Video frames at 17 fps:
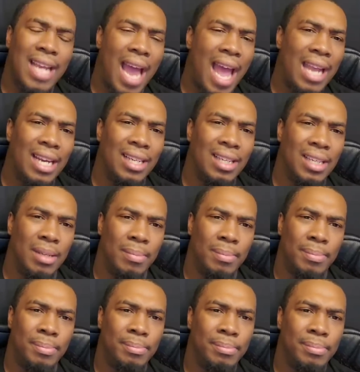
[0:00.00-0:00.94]
got up,
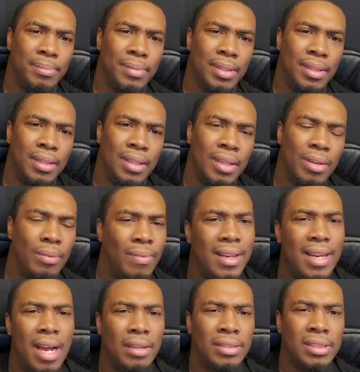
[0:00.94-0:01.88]

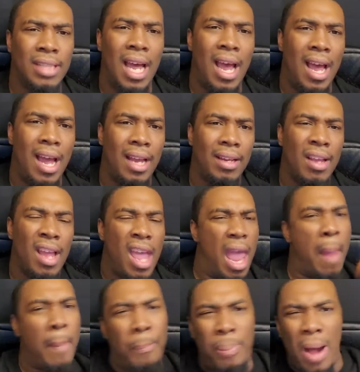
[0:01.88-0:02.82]
went outside,
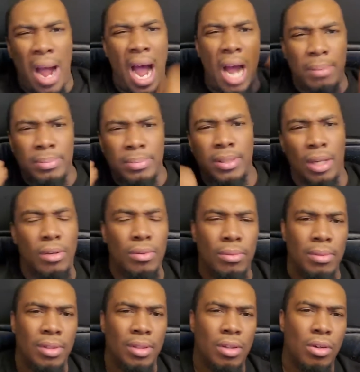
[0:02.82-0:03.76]
and bombed
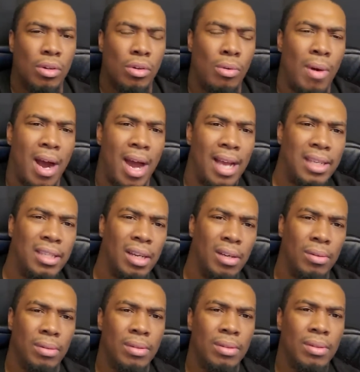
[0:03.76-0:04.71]
on
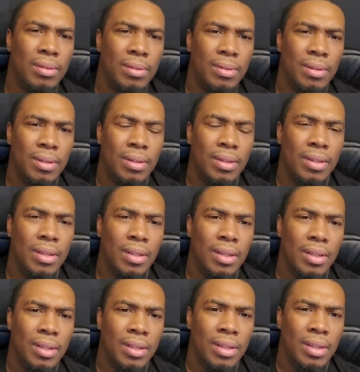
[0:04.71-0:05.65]
Quando.
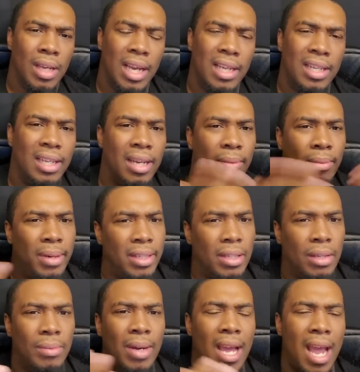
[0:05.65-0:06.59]
And then we
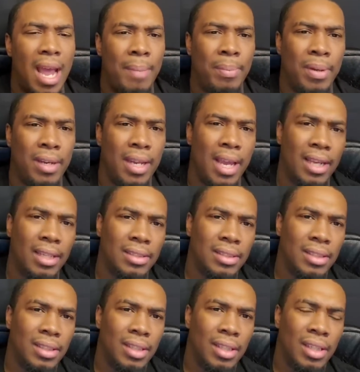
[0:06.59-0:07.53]
know what happened
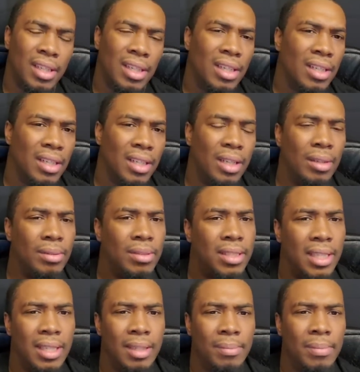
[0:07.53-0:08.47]
next. Lil
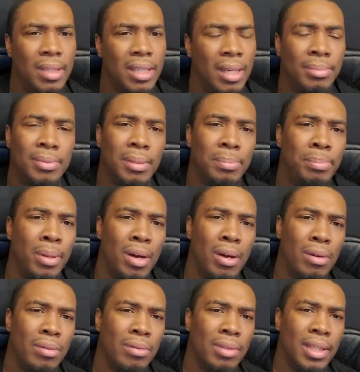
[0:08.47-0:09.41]
Tim up the
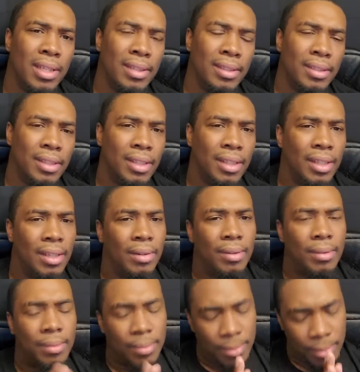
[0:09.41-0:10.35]
pole and
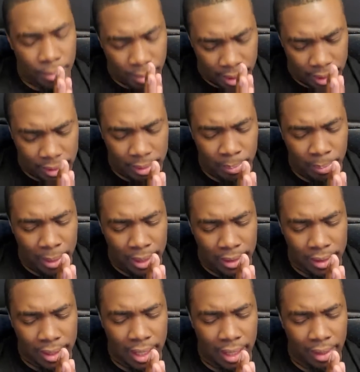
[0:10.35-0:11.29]
rest in
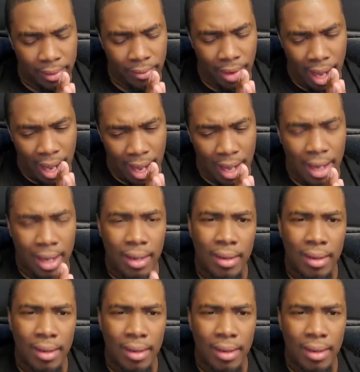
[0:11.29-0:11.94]
peace, King Von.